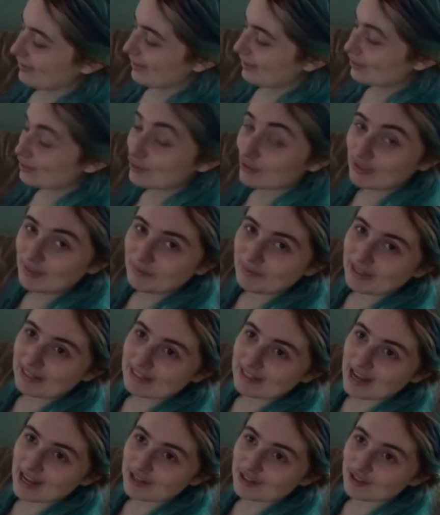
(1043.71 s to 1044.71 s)
extremely
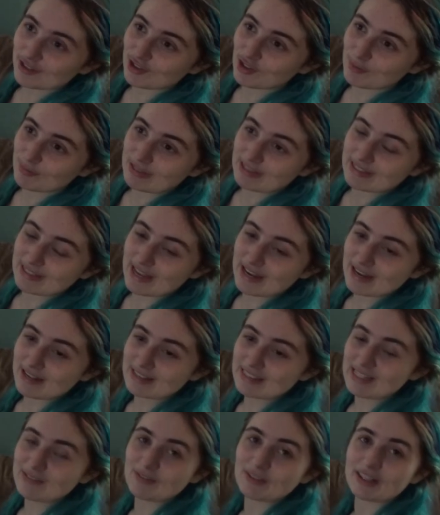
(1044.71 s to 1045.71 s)
attached to humans and
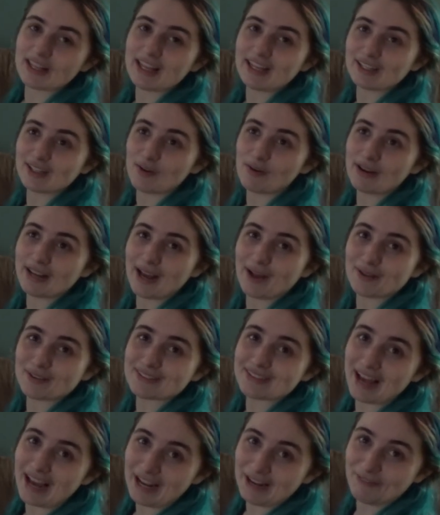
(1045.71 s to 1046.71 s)
doesn't even like going
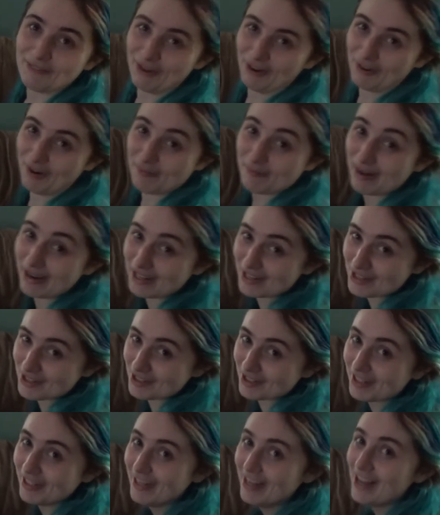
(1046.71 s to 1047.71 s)
outside very
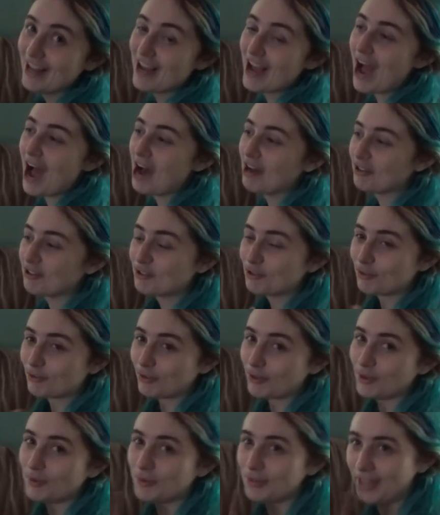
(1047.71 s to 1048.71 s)
much. A
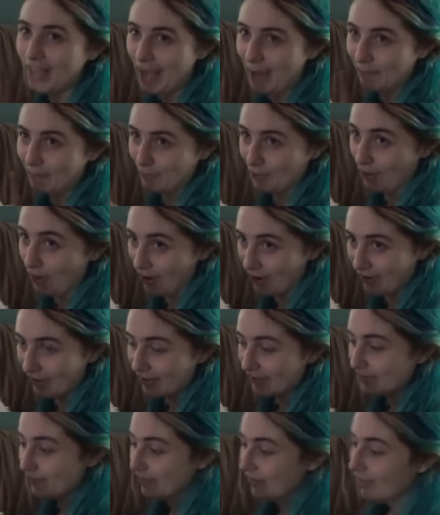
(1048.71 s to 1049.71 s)
true lapdog.
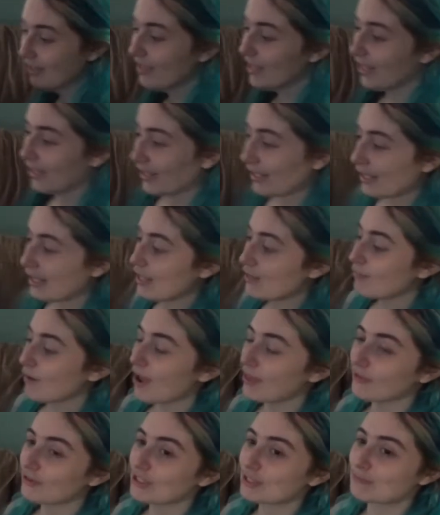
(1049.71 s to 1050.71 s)
He'd
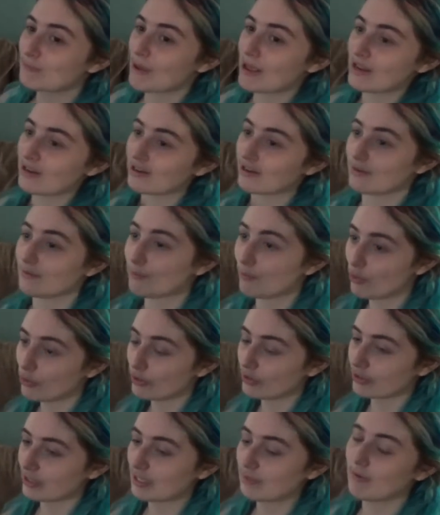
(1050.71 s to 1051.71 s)
rather
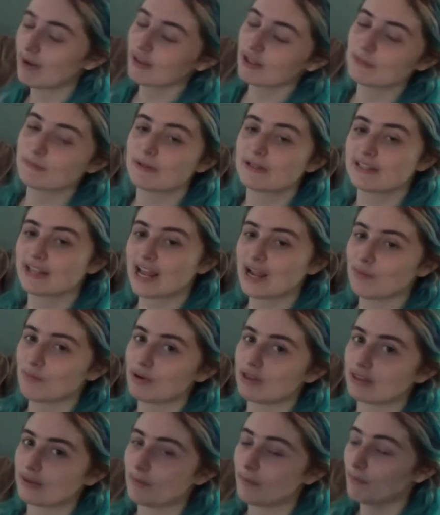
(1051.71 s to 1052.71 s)
spend time
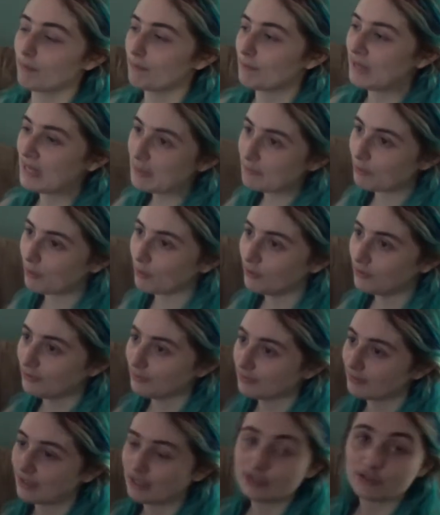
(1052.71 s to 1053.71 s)
with people
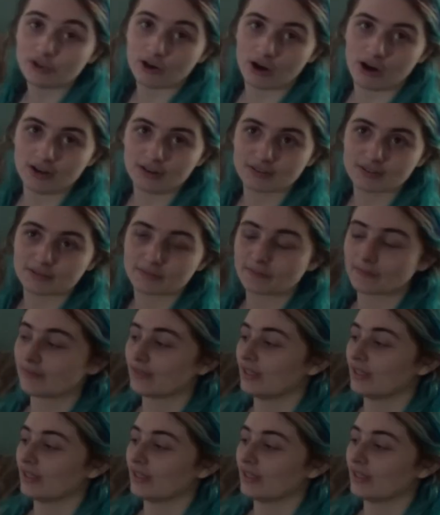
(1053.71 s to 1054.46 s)
than dogs.